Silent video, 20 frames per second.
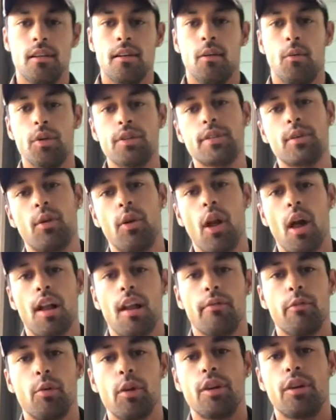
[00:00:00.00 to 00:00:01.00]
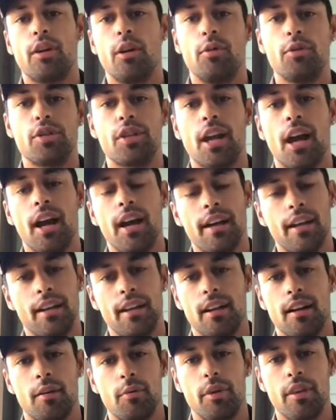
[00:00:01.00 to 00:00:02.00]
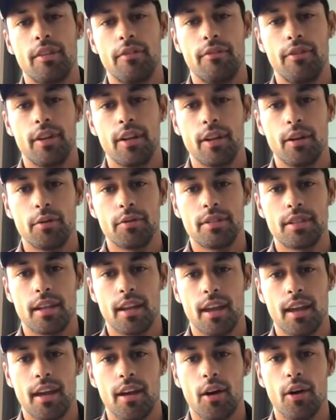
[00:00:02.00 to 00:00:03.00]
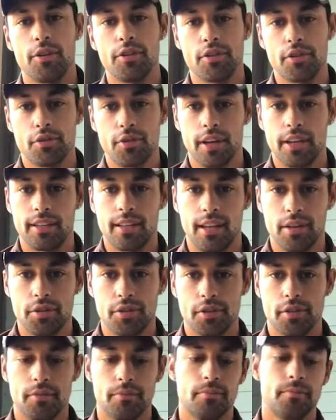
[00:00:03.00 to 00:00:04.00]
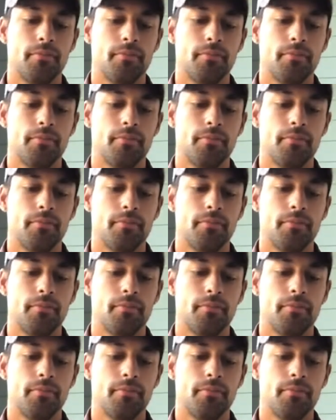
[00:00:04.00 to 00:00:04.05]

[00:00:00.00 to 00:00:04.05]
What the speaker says: What's going on, everyone? Coach Kai here with a video today on string tension.